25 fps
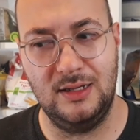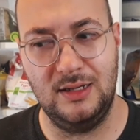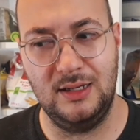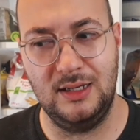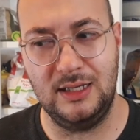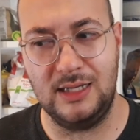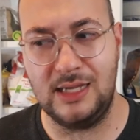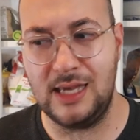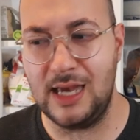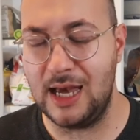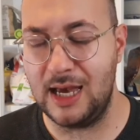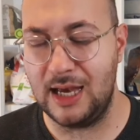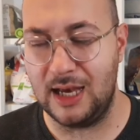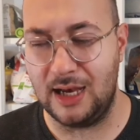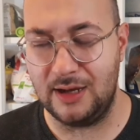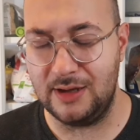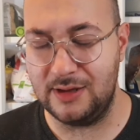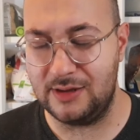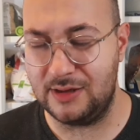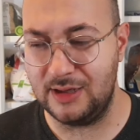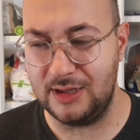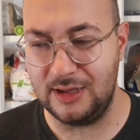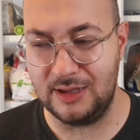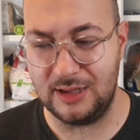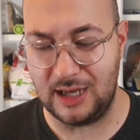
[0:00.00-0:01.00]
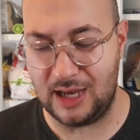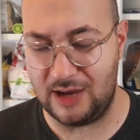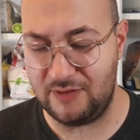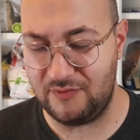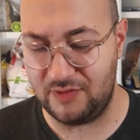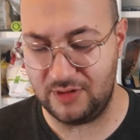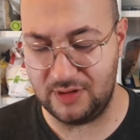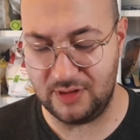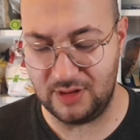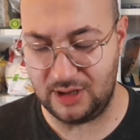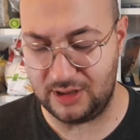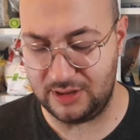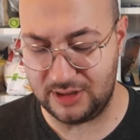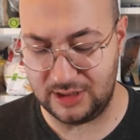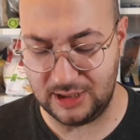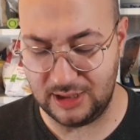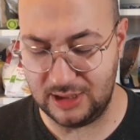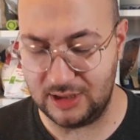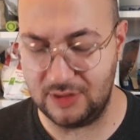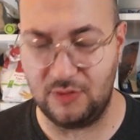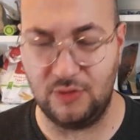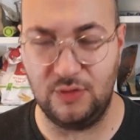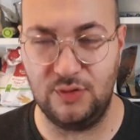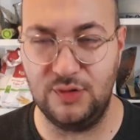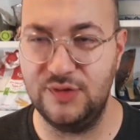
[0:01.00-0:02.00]
yeah, I
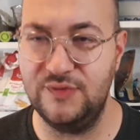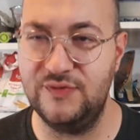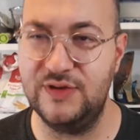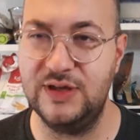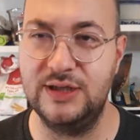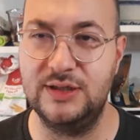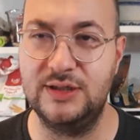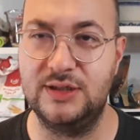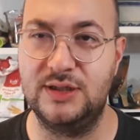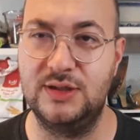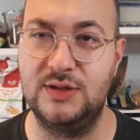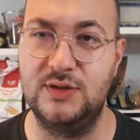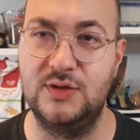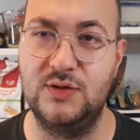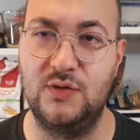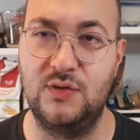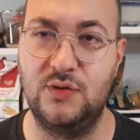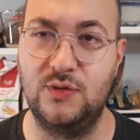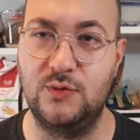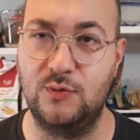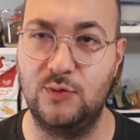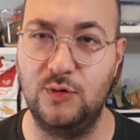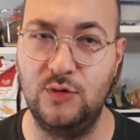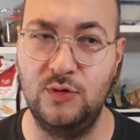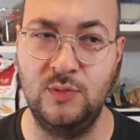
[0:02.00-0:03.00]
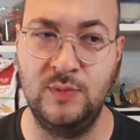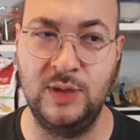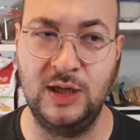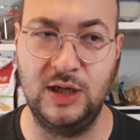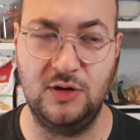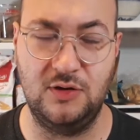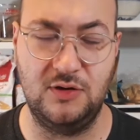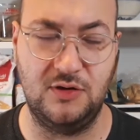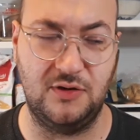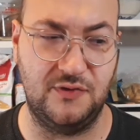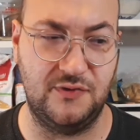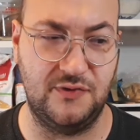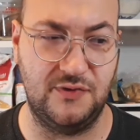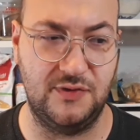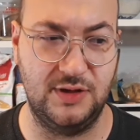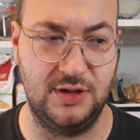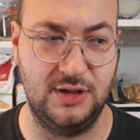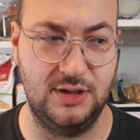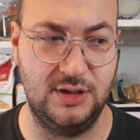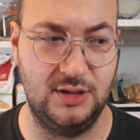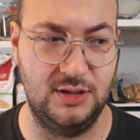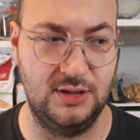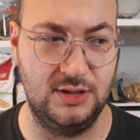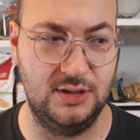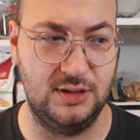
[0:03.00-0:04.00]
think all of it just threw me off
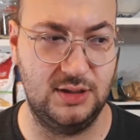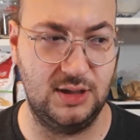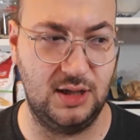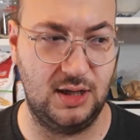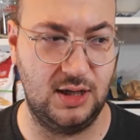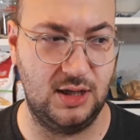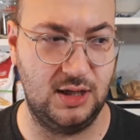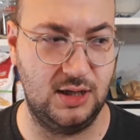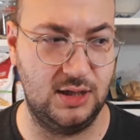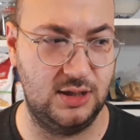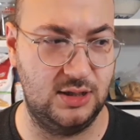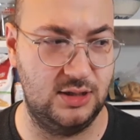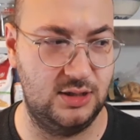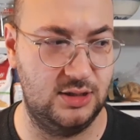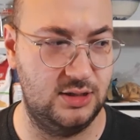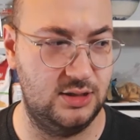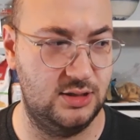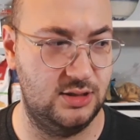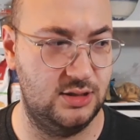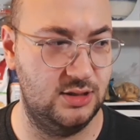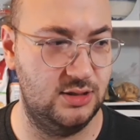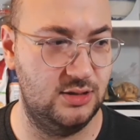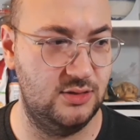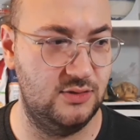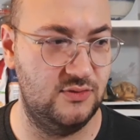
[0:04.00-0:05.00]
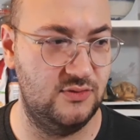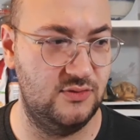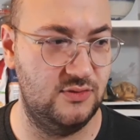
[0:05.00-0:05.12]
and I